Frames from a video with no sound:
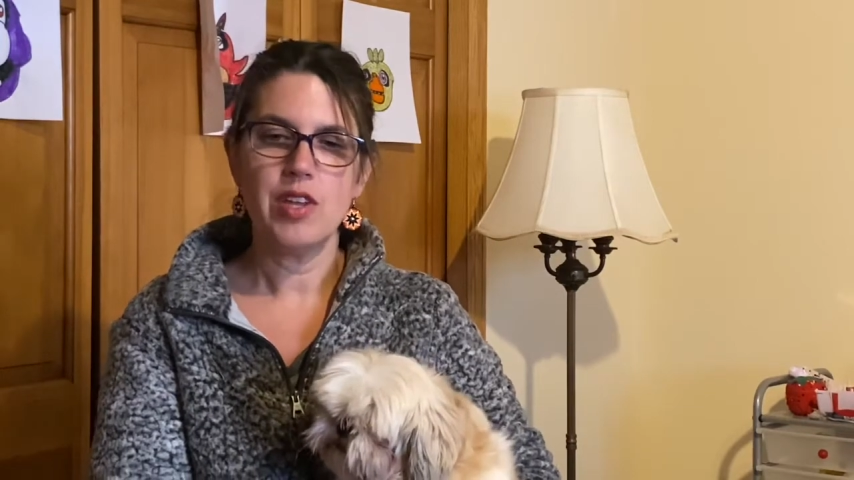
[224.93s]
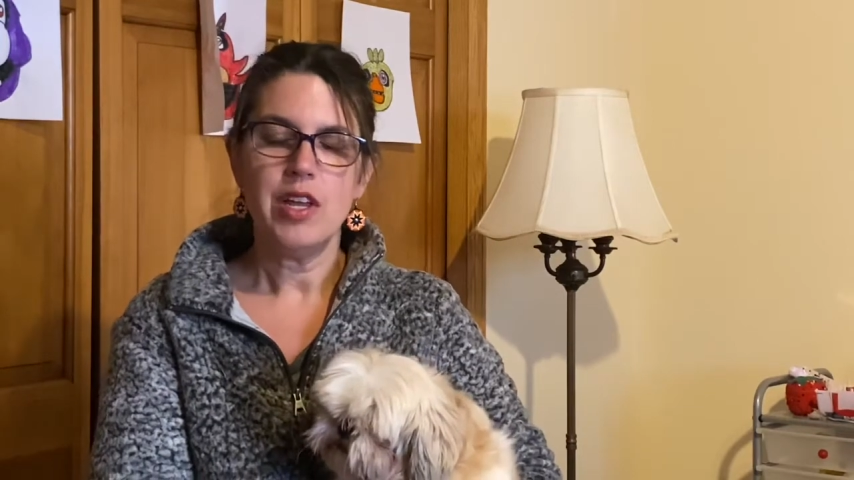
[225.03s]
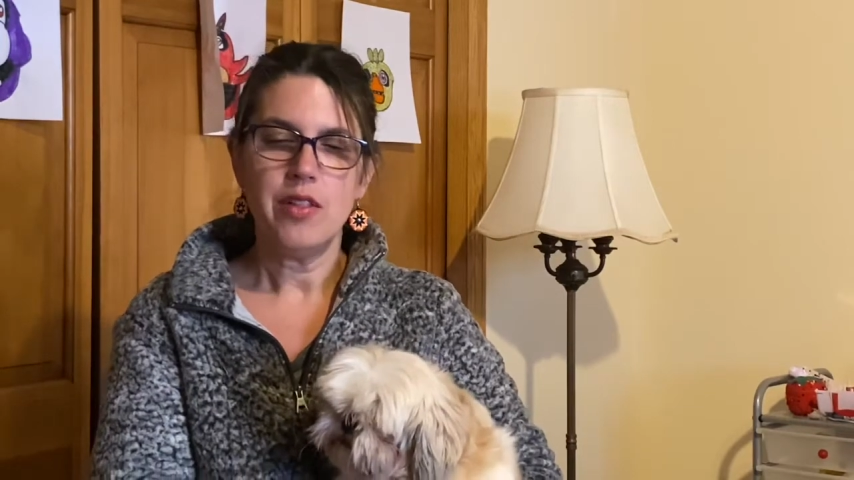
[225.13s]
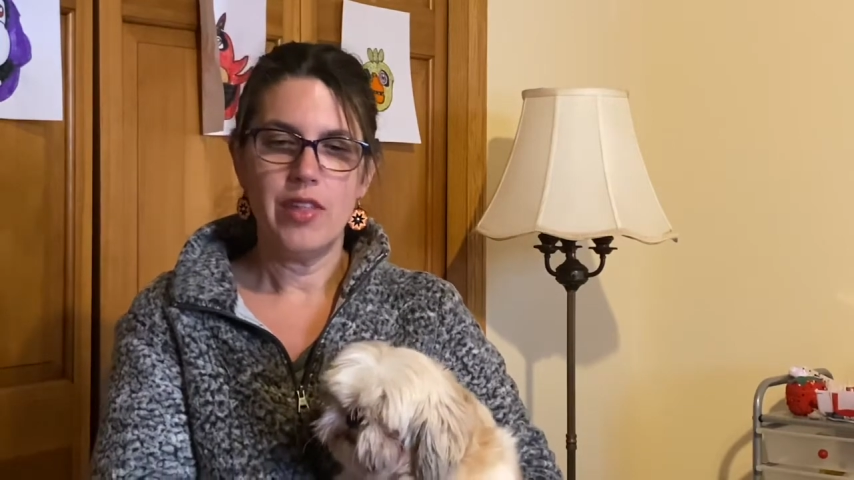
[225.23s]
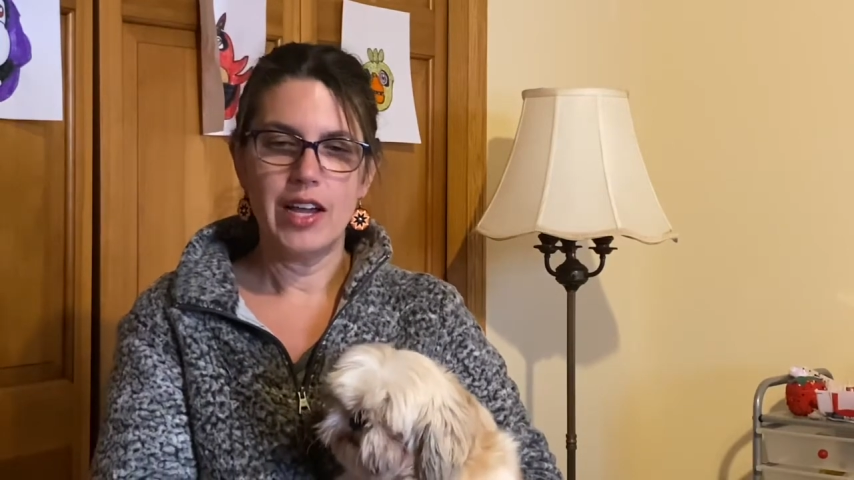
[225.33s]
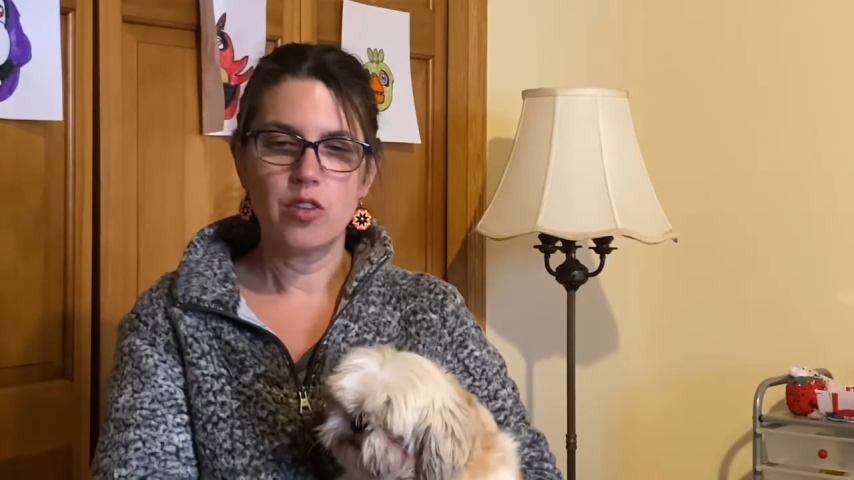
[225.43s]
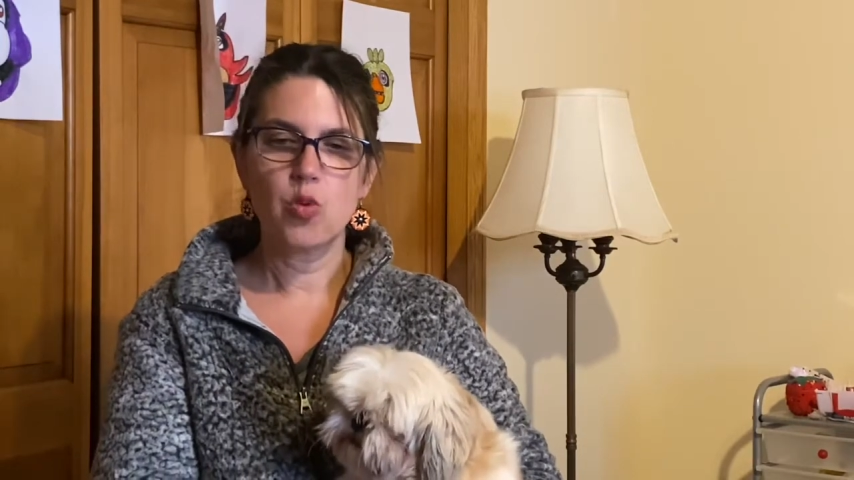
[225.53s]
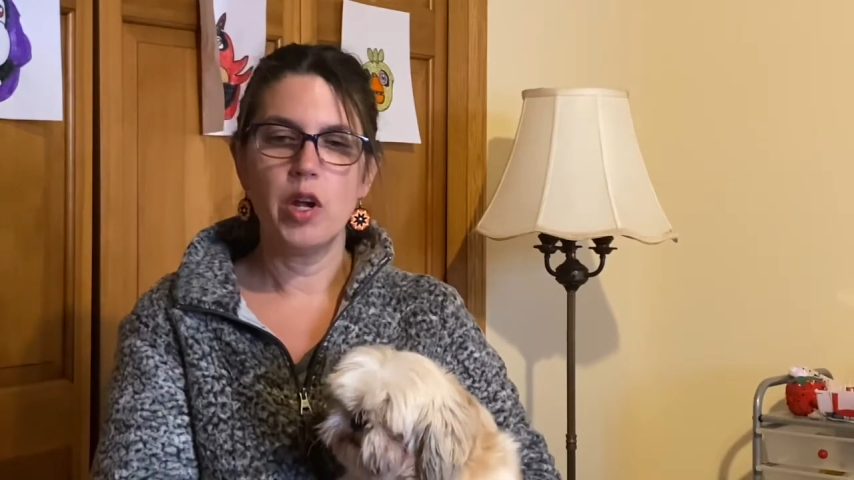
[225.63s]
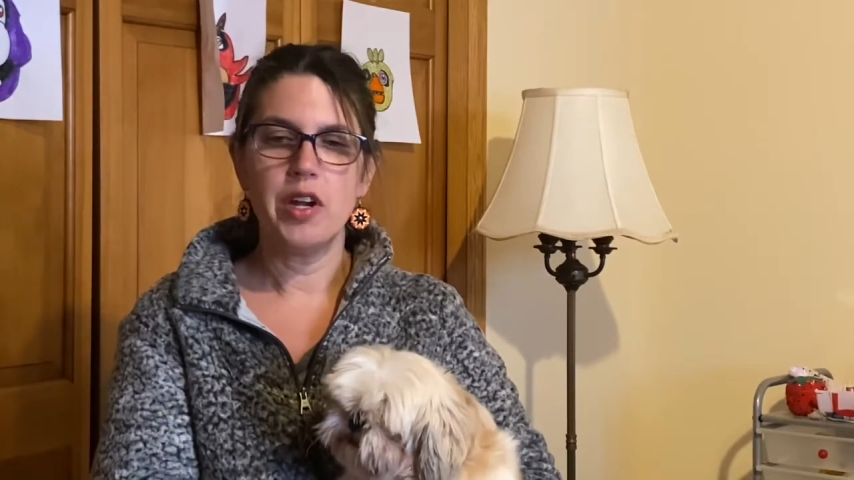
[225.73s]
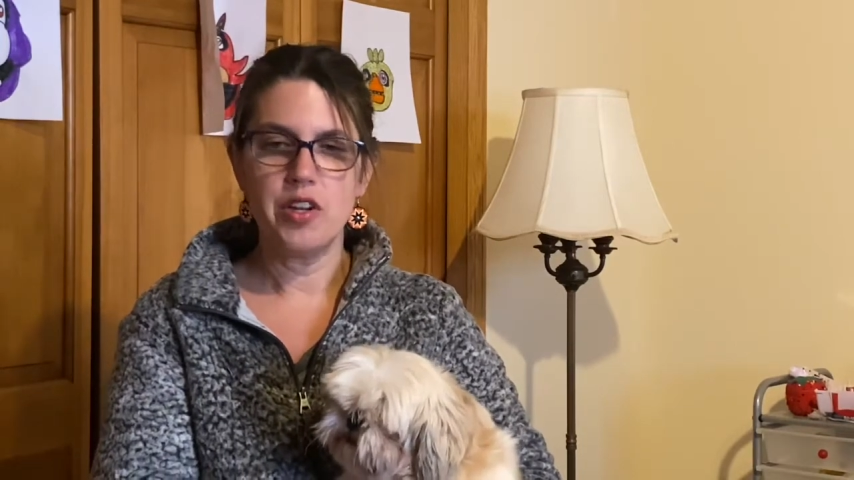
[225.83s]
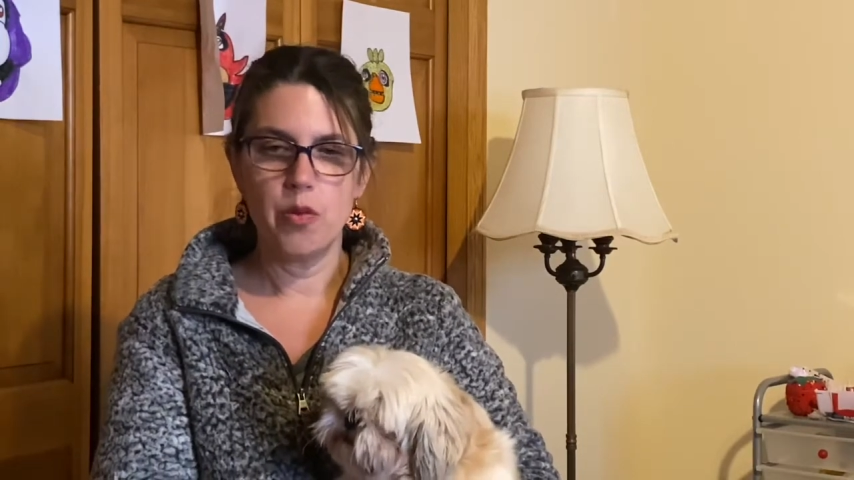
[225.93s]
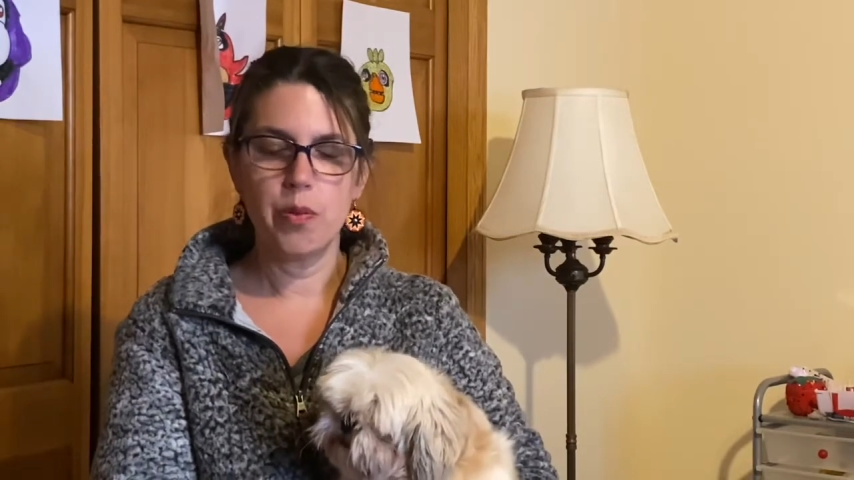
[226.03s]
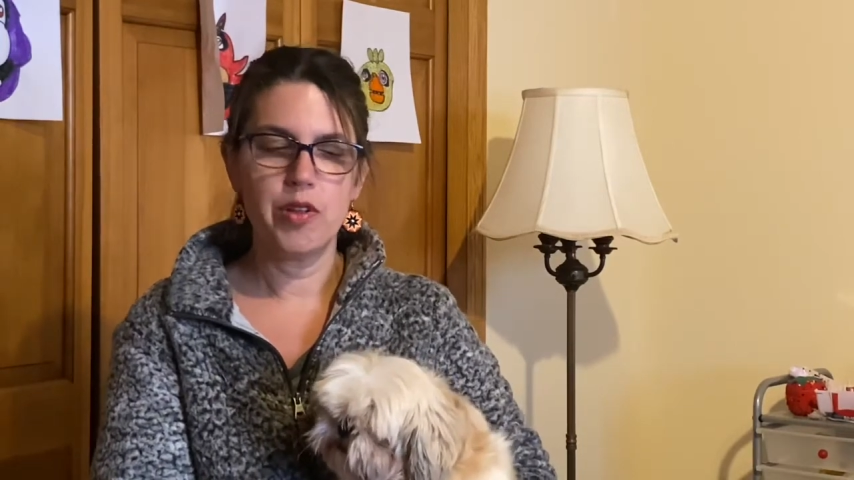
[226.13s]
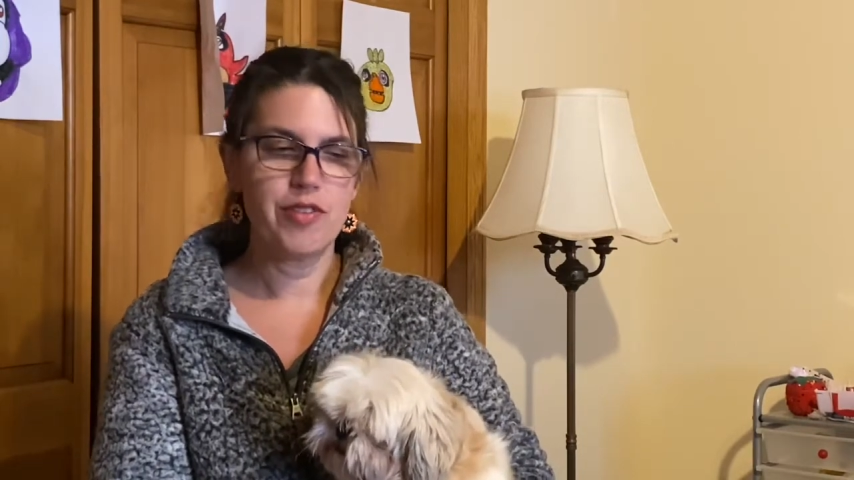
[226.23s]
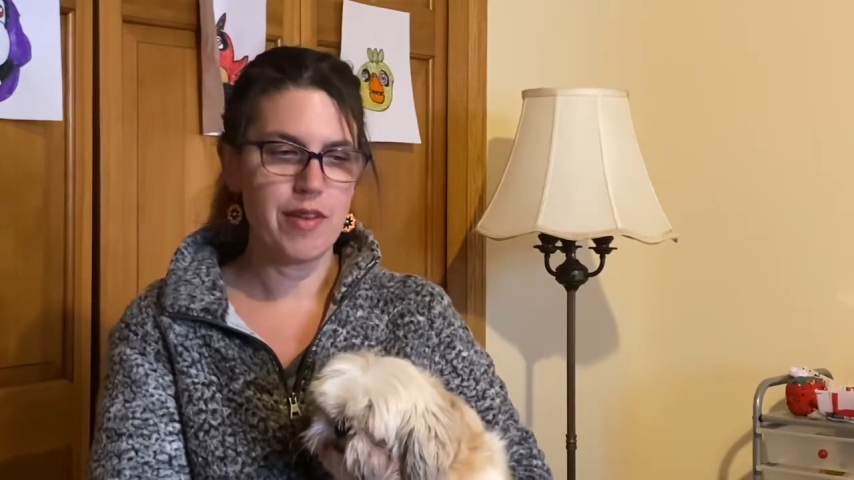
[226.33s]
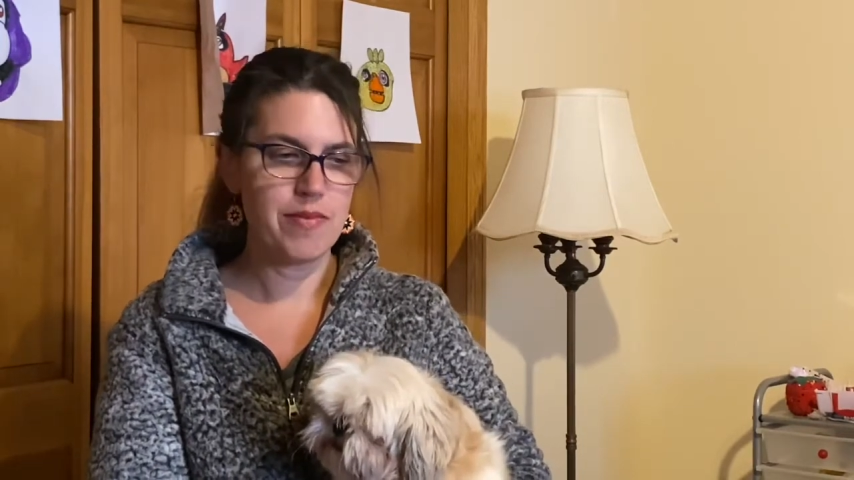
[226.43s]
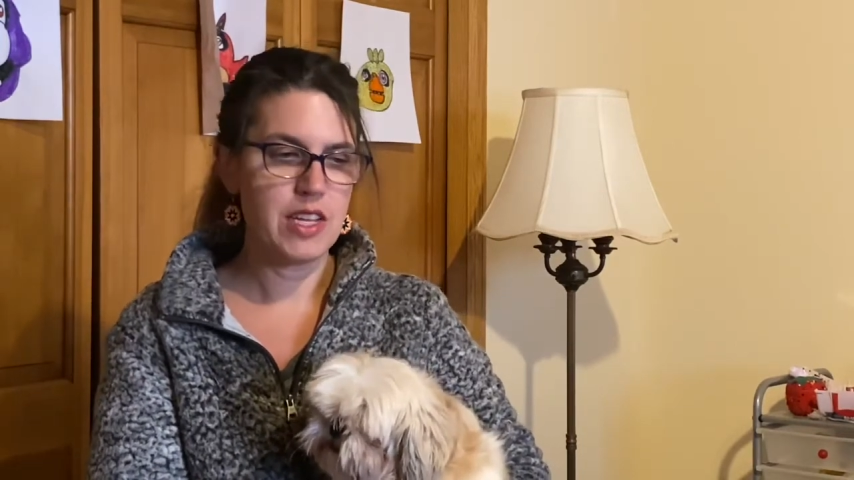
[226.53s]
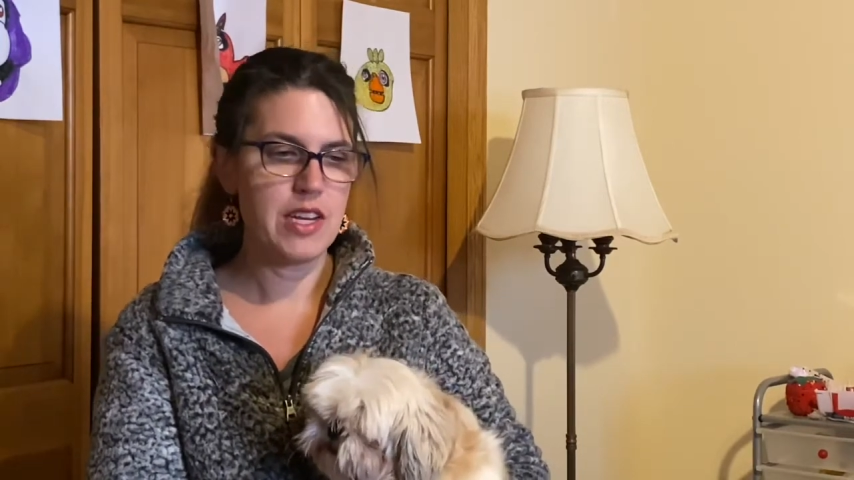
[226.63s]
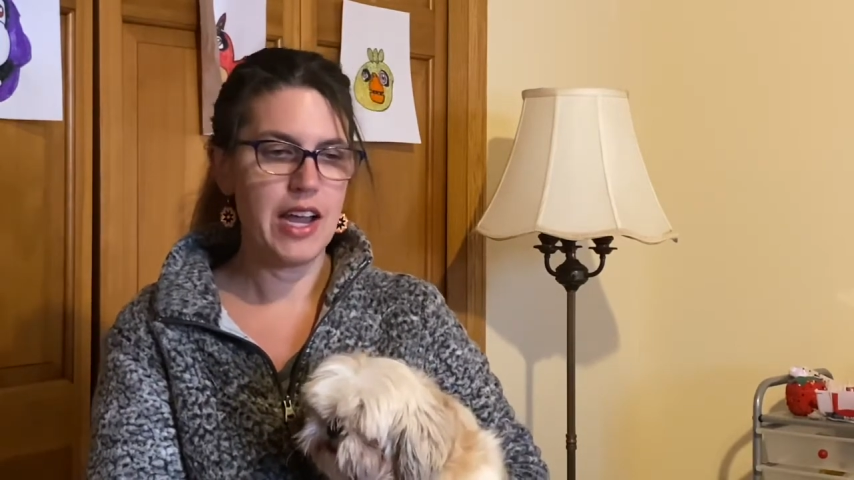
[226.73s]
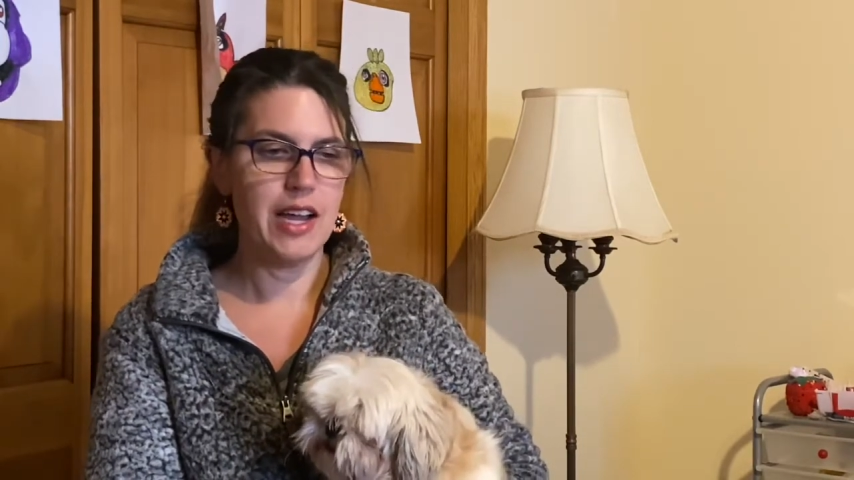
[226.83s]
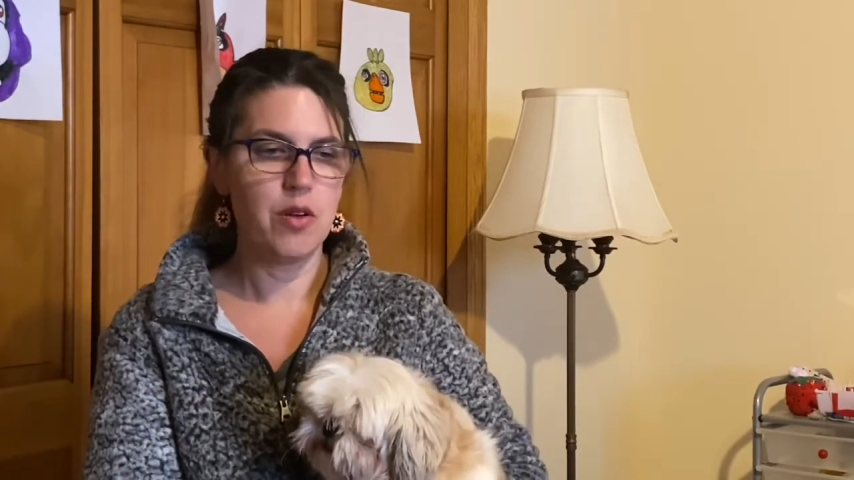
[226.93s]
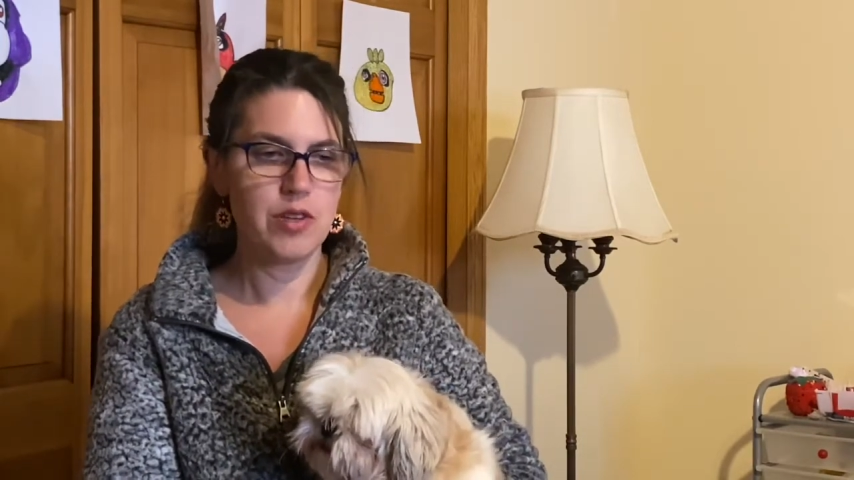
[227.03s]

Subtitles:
That's where you put something down,